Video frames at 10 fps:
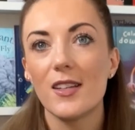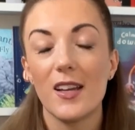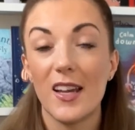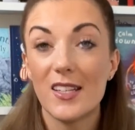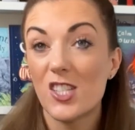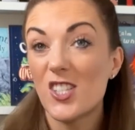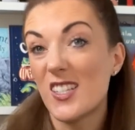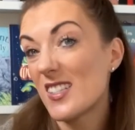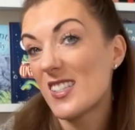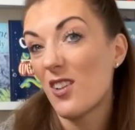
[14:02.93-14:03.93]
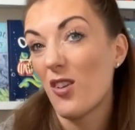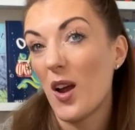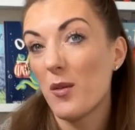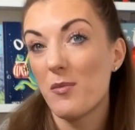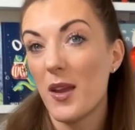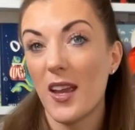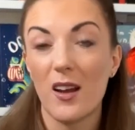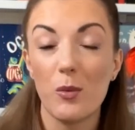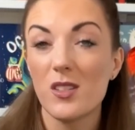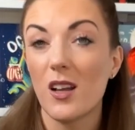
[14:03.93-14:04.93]
it just didn't sit right with me. I
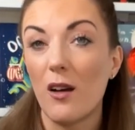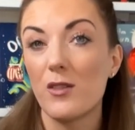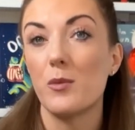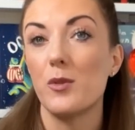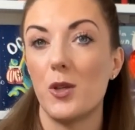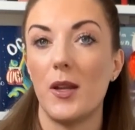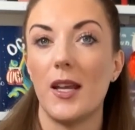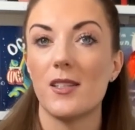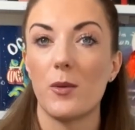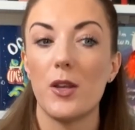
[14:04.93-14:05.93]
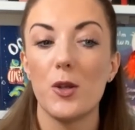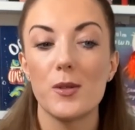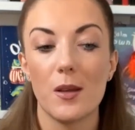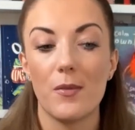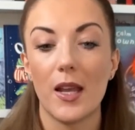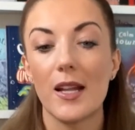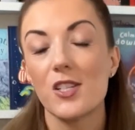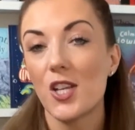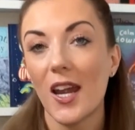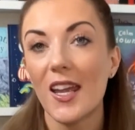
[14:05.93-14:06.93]
wasn't comfortable doing it, so I knew something had to
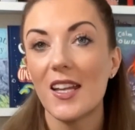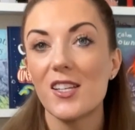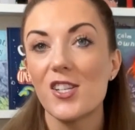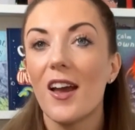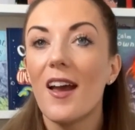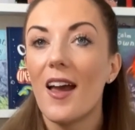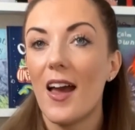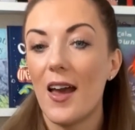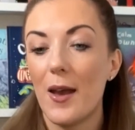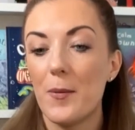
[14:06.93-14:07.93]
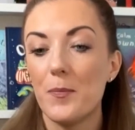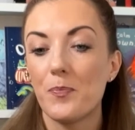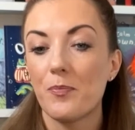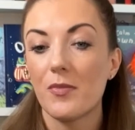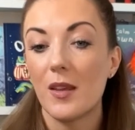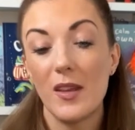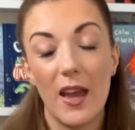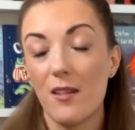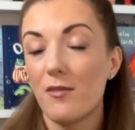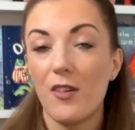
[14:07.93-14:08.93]
change.
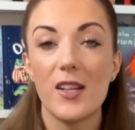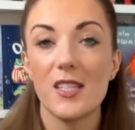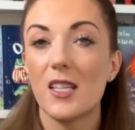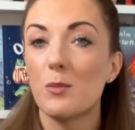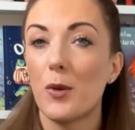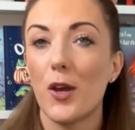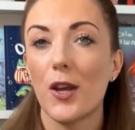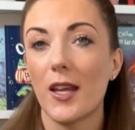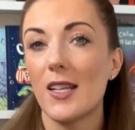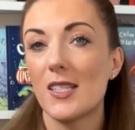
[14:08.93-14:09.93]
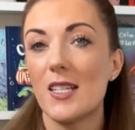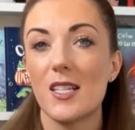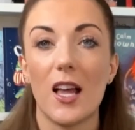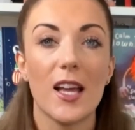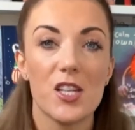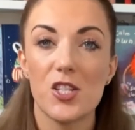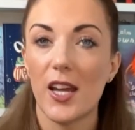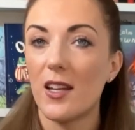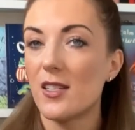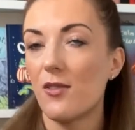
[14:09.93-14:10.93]
Yeah, finding this book and listening to like
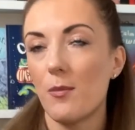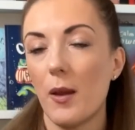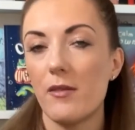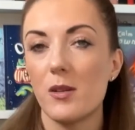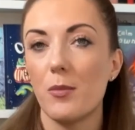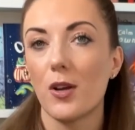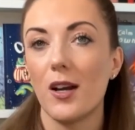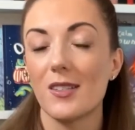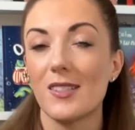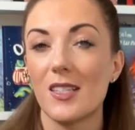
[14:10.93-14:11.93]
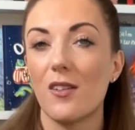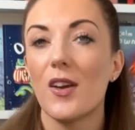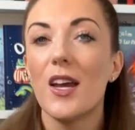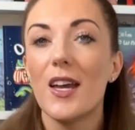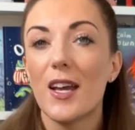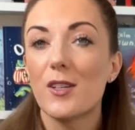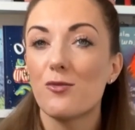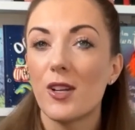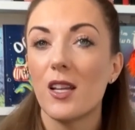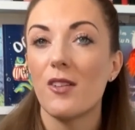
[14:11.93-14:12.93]
SJ and different parenting podcasts and stuff has
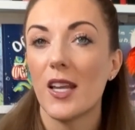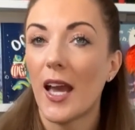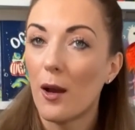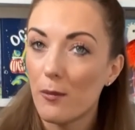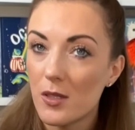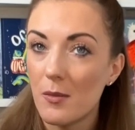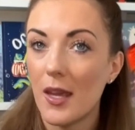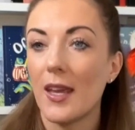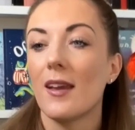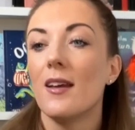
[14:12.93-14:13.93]
really helped me